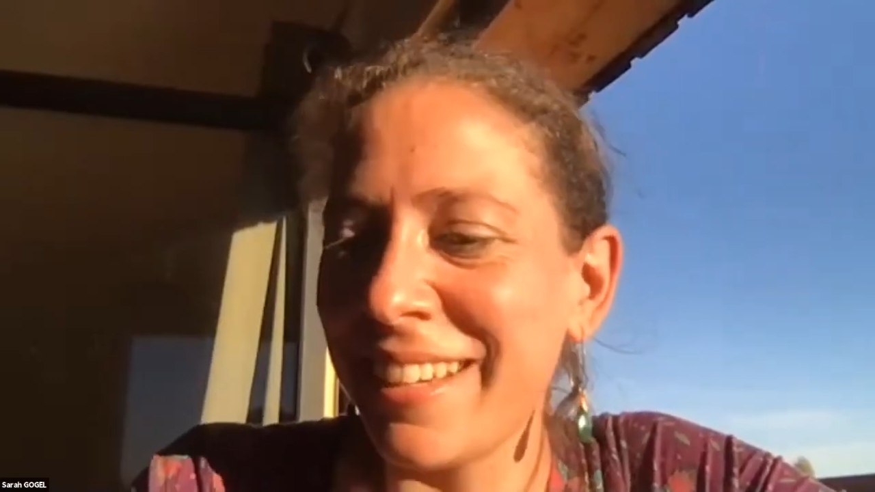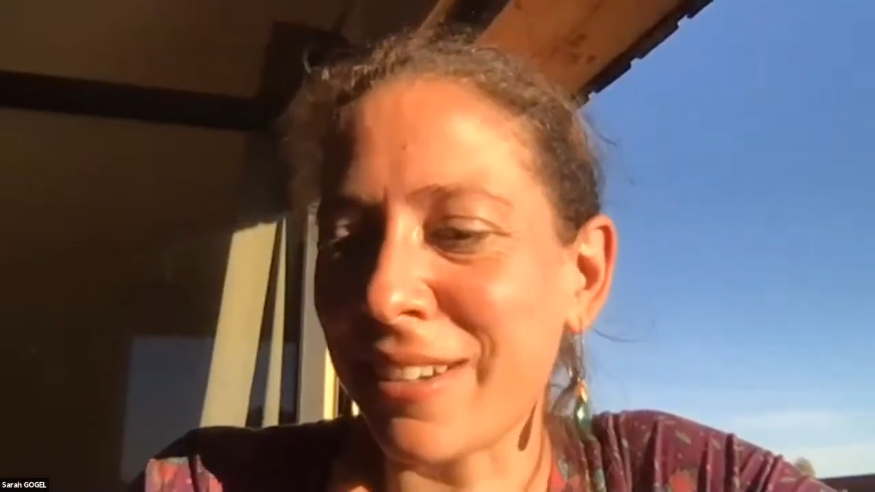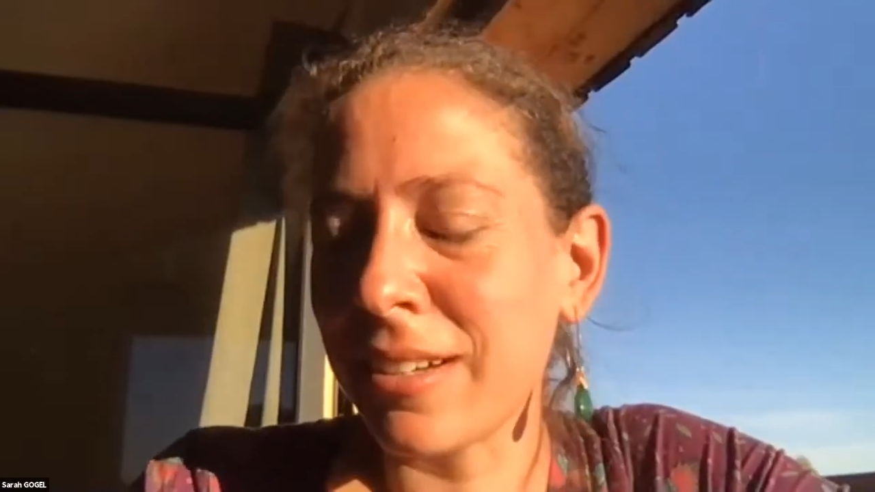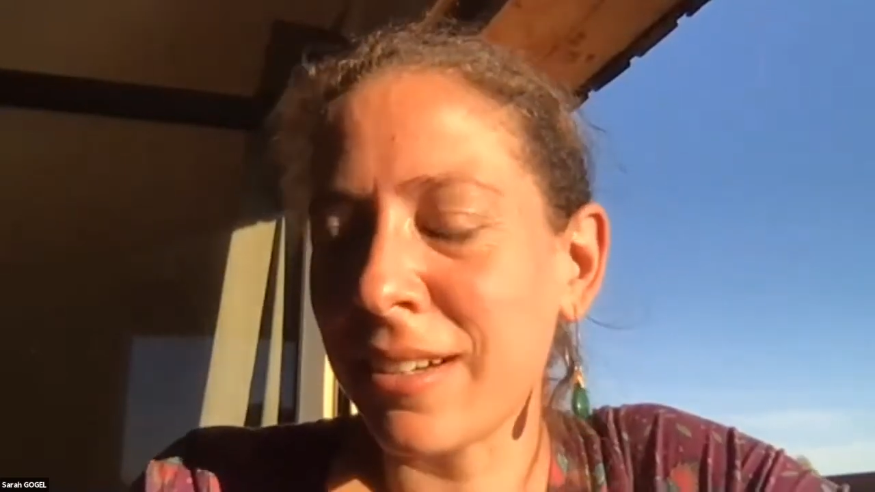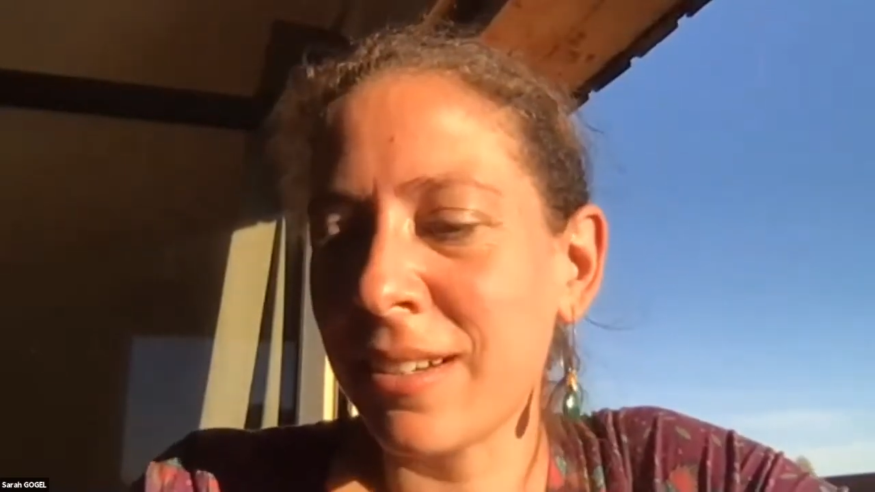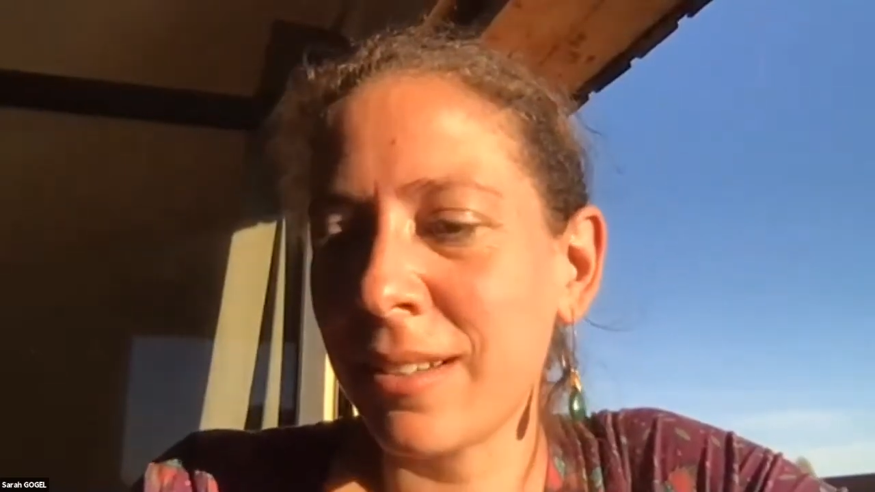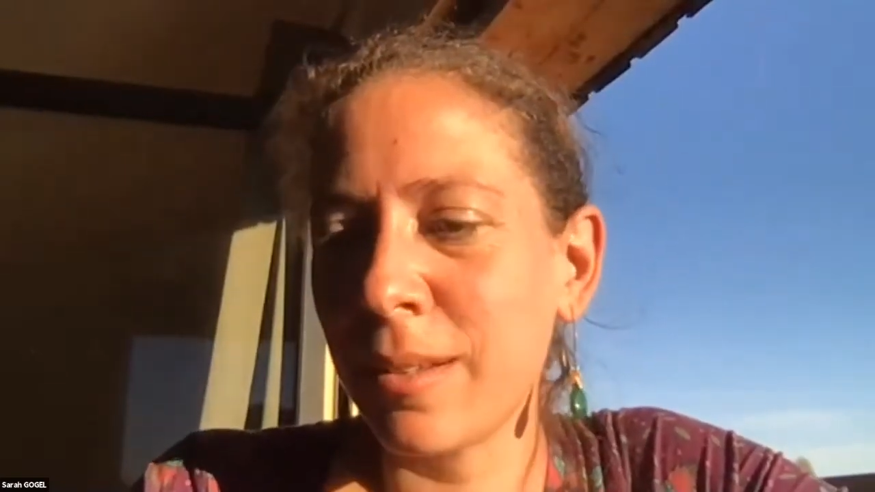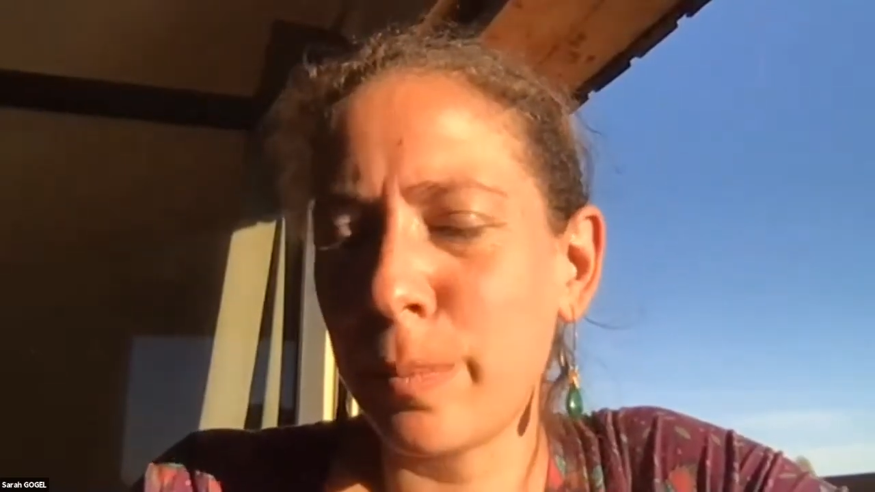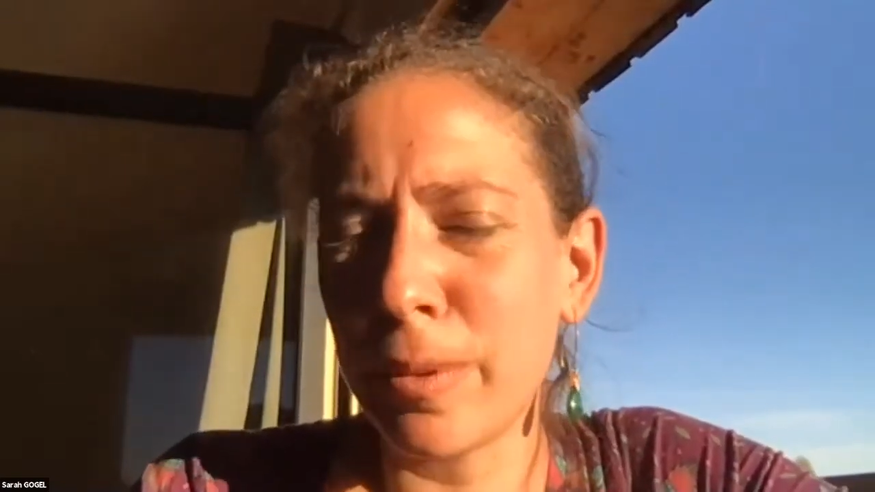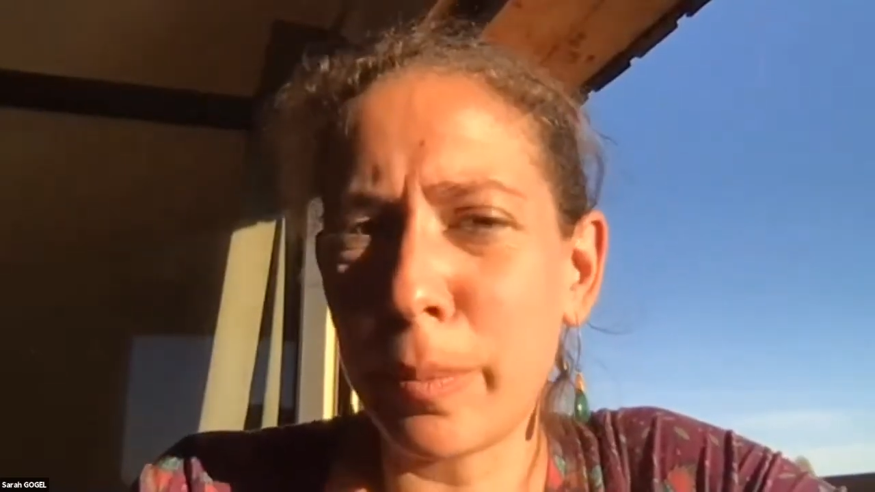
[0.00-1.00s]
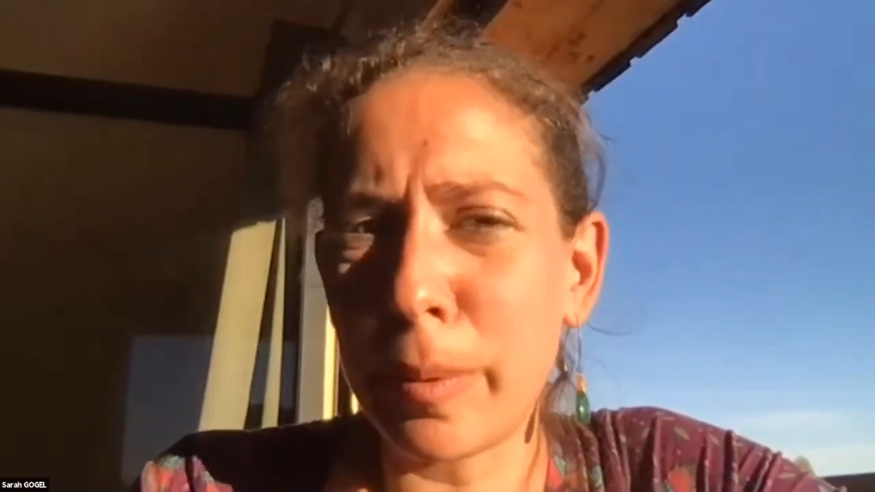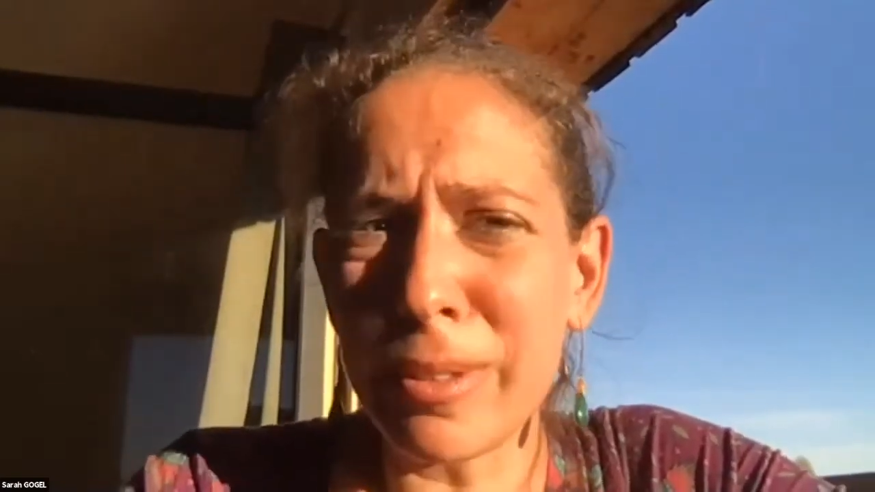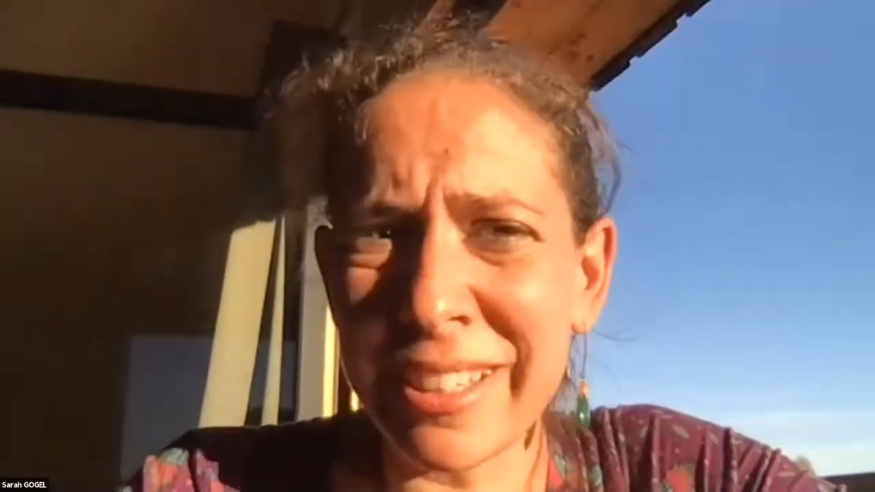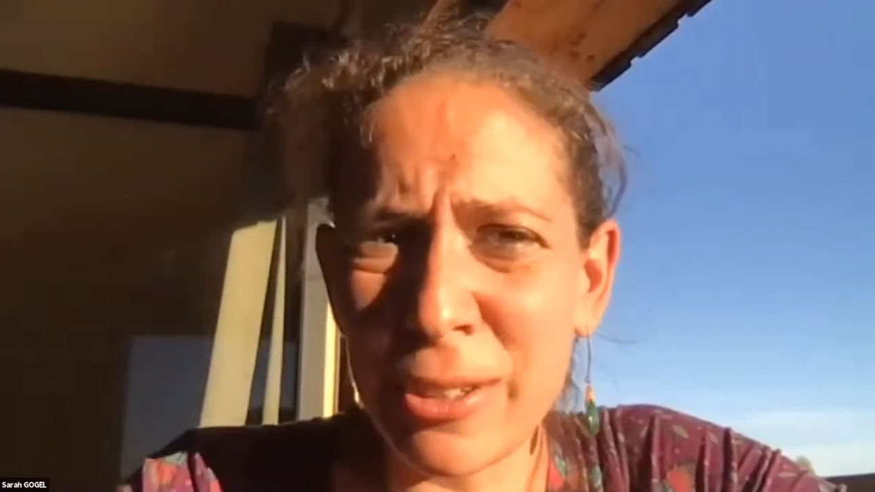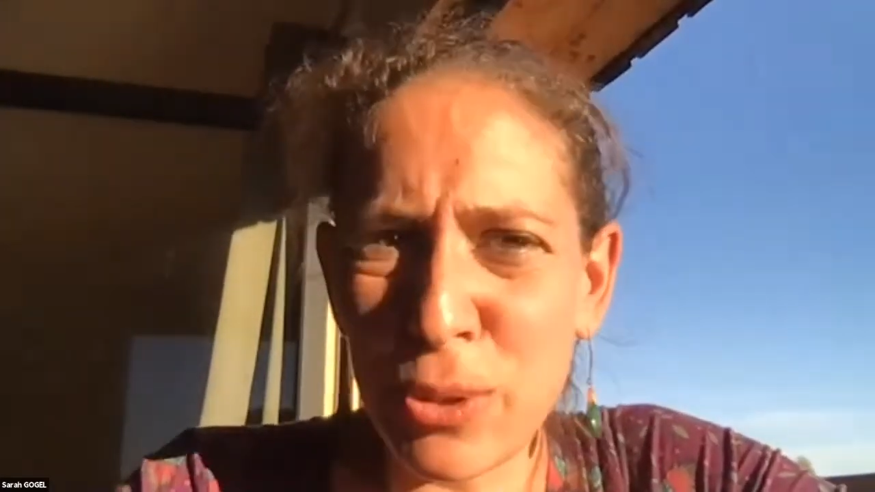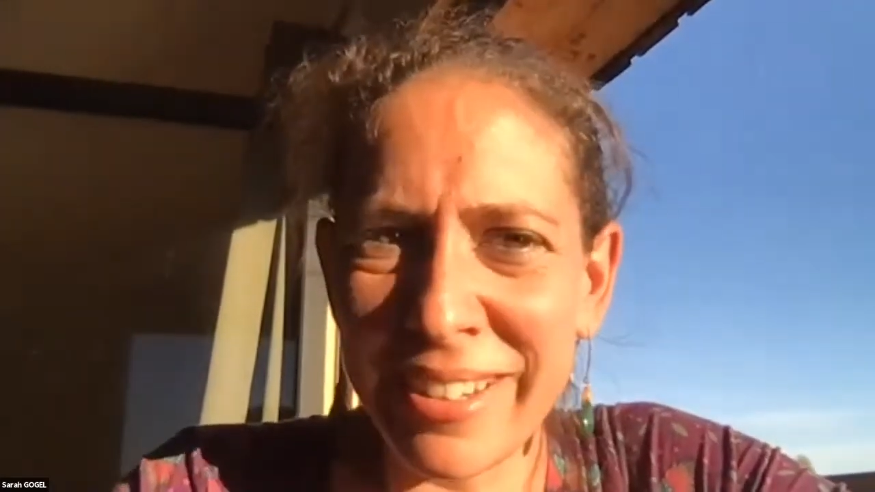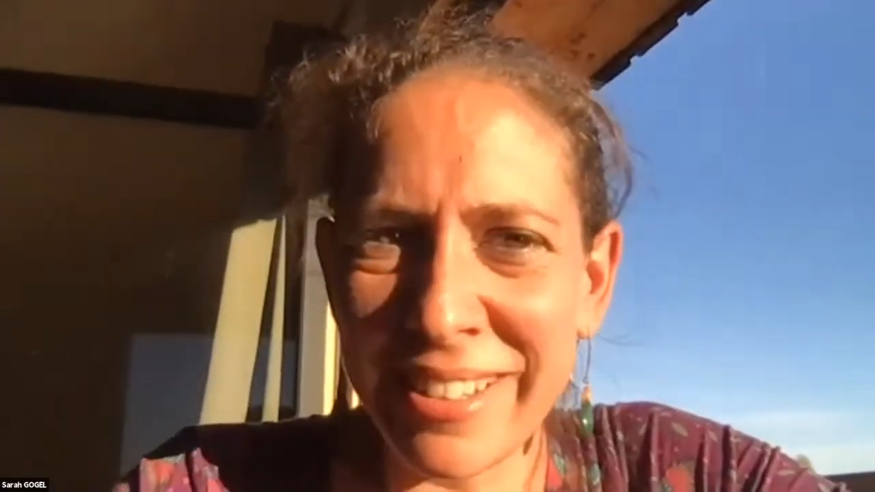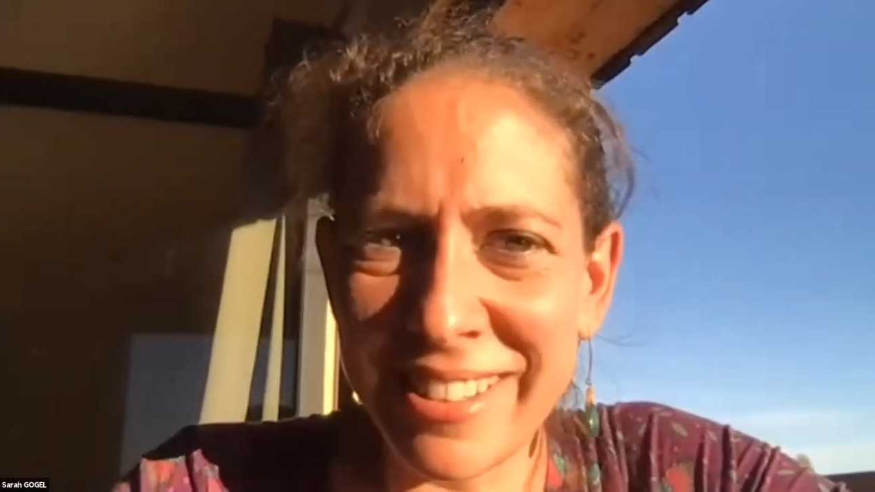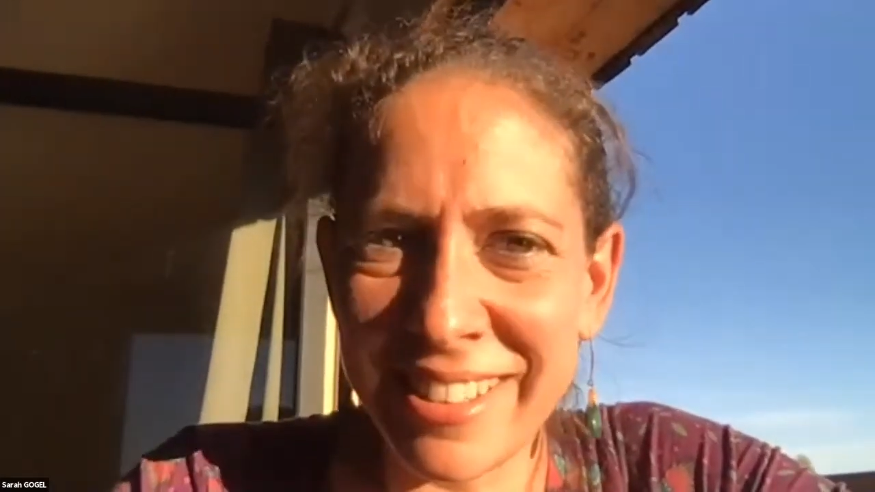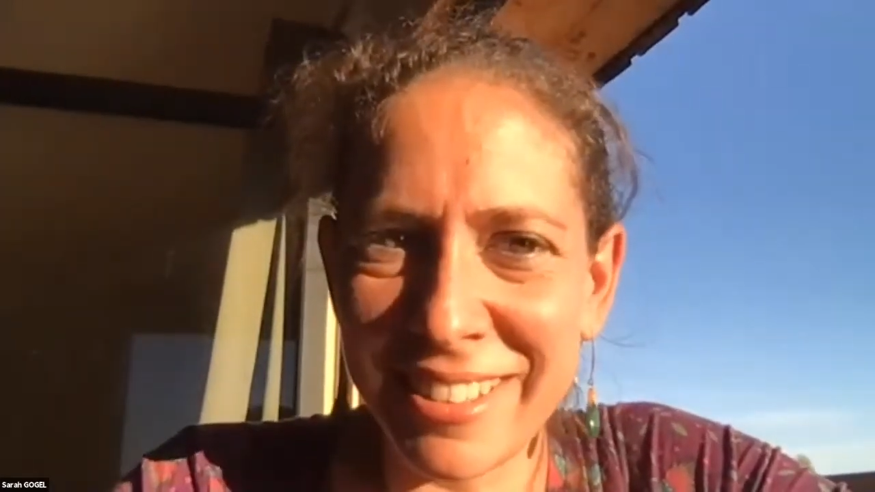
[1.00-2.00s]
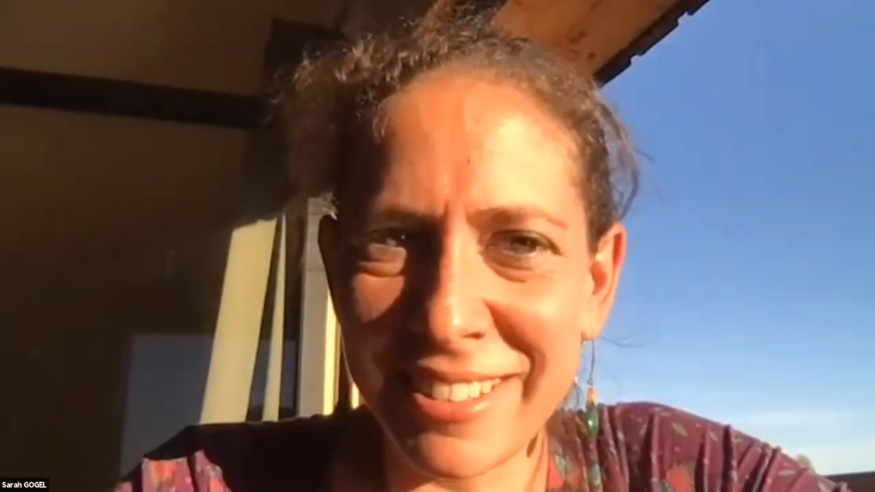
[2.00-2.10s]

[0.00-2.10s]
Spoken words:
the public interest